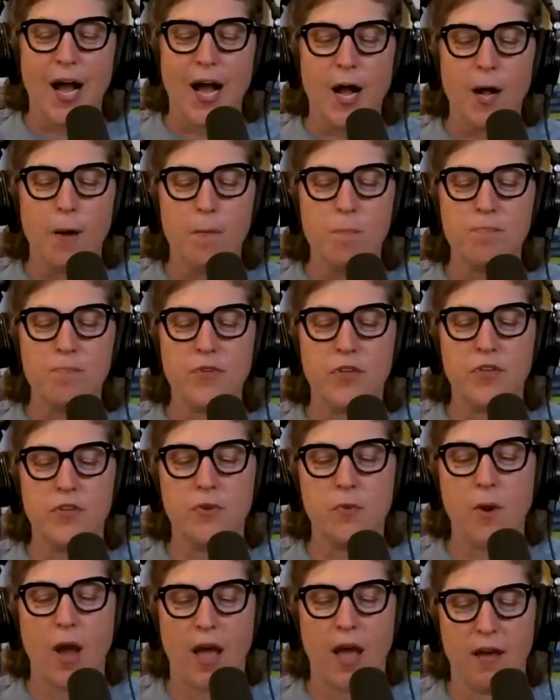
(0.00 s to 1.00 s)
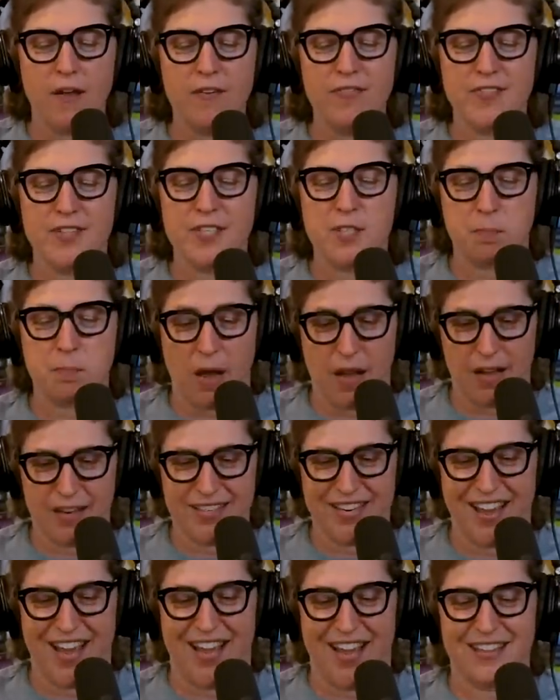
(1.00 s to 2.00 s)
Um, you have this
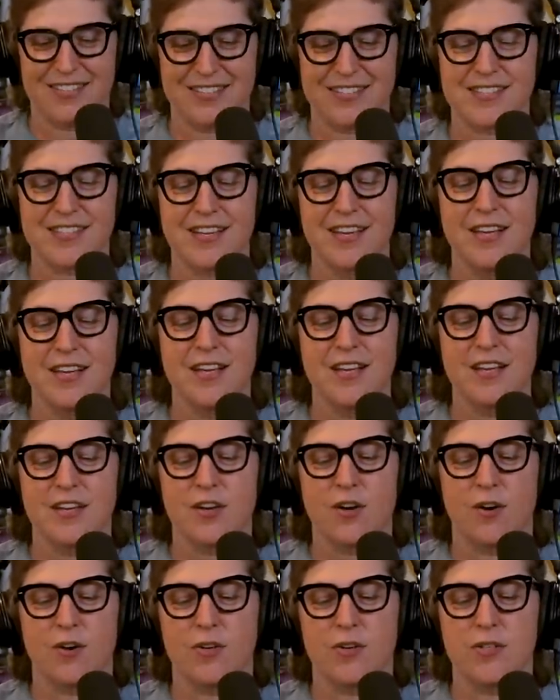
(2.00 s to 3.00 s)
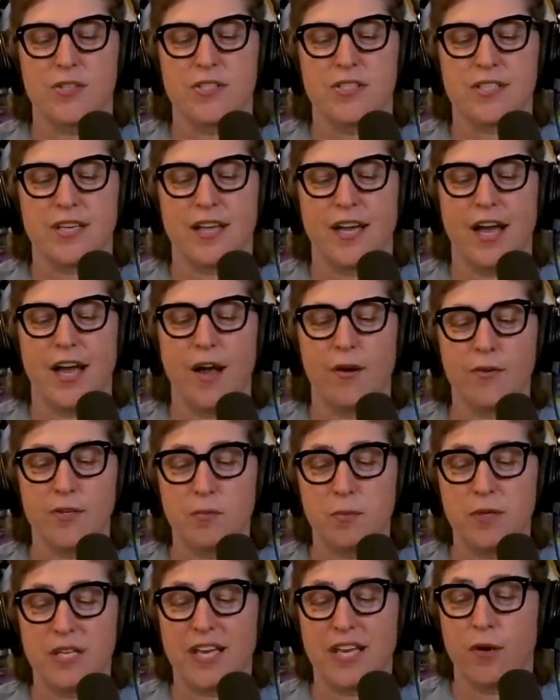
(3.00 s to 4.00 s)
podcast called How
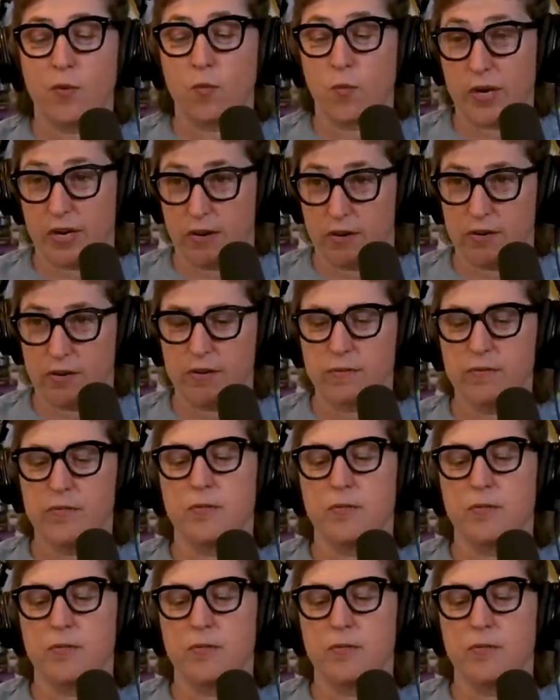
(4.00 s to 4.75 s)
Did We Get Weird